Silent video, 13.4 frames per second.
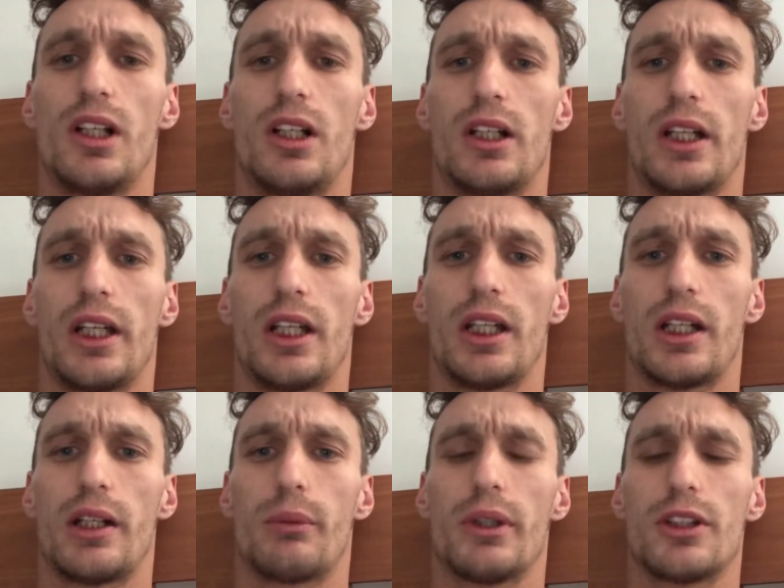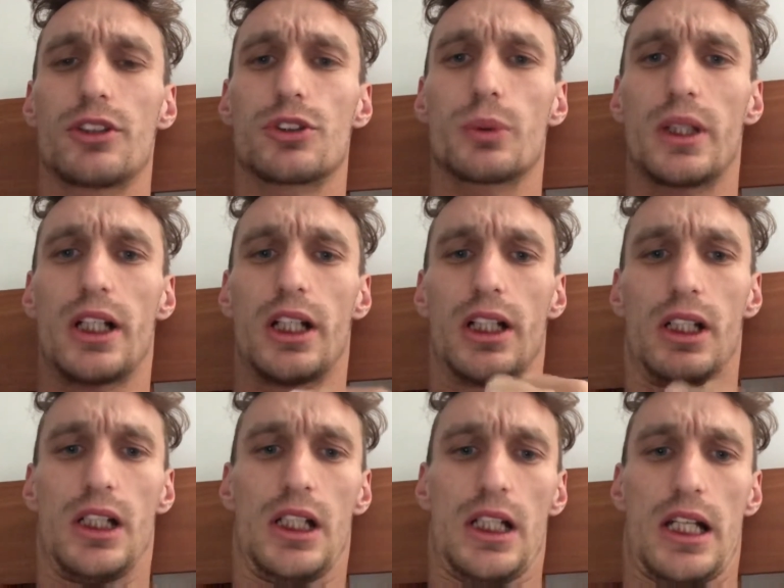I went on Twitter
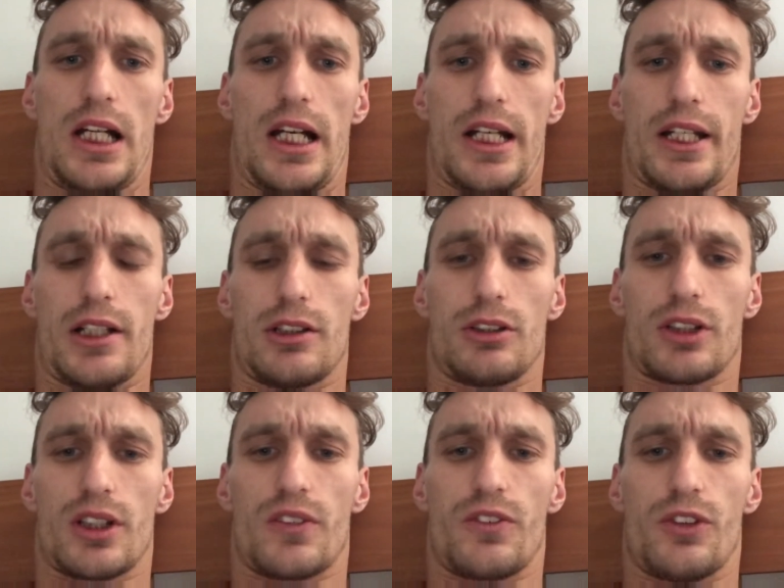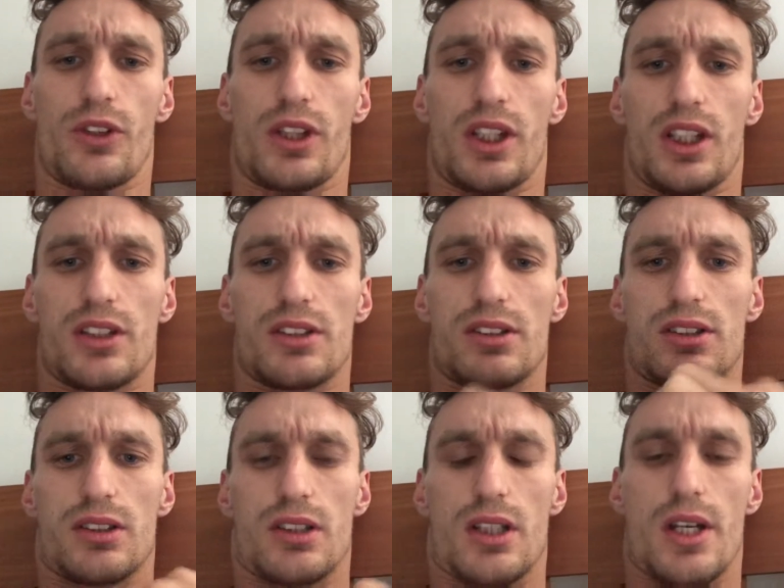and had a look at a few
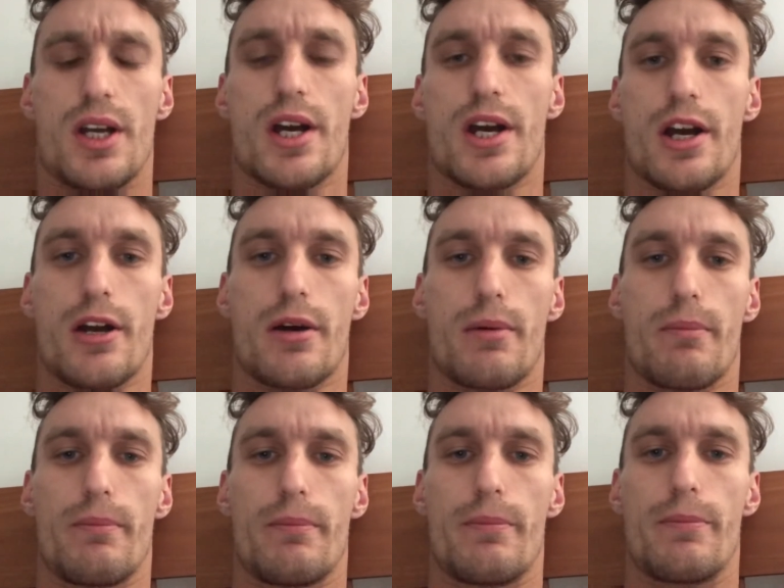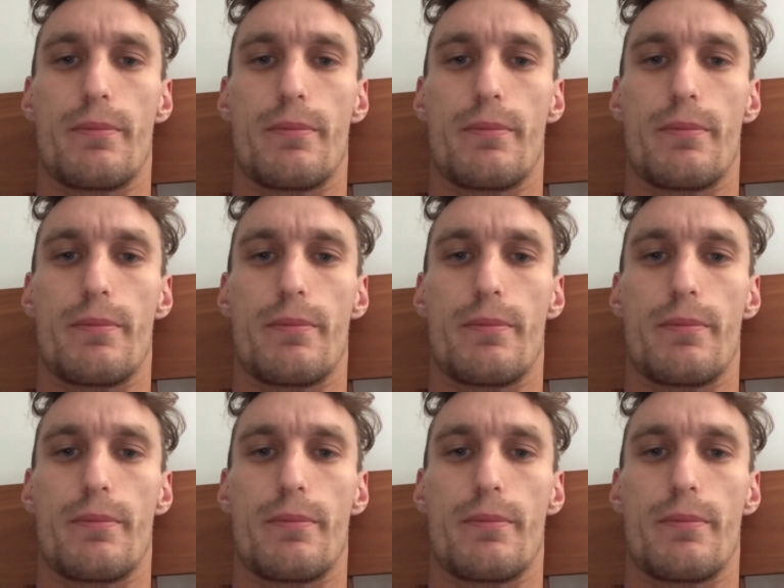things about